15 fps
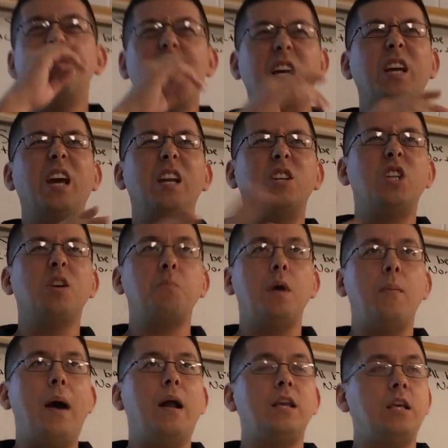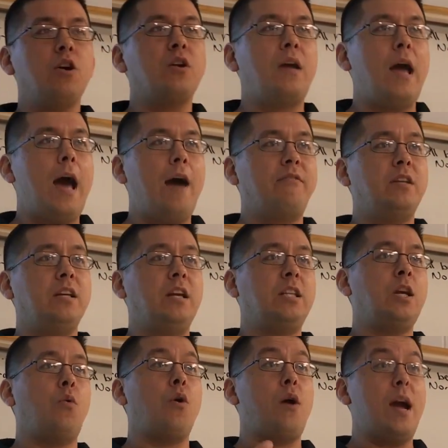again, it took me about a year and a half to get
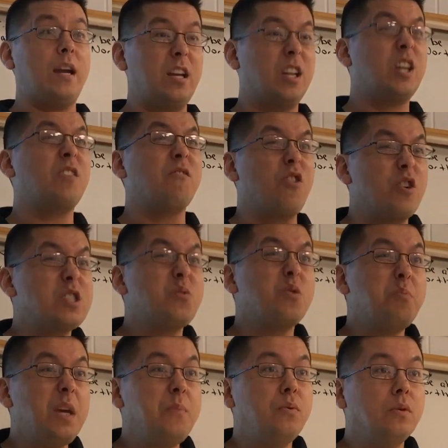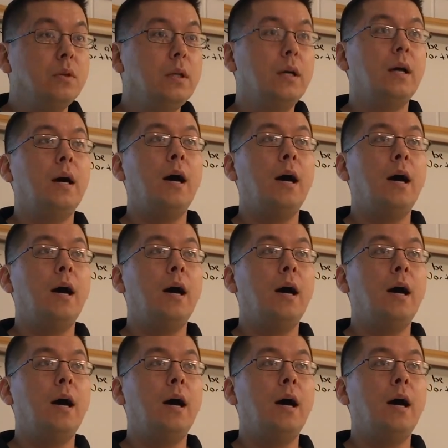to where I could converse with people.